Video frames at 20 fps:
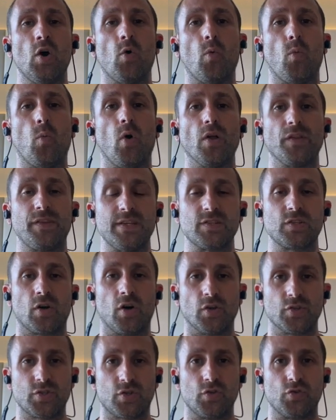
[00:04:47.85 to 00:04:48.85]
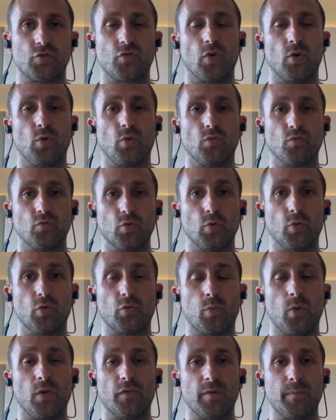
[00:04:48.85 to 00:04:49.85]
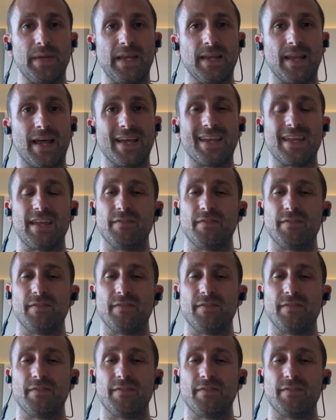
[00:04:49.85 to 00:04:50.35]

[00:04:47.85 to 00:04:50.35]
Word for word: what its cost control rules want to be like.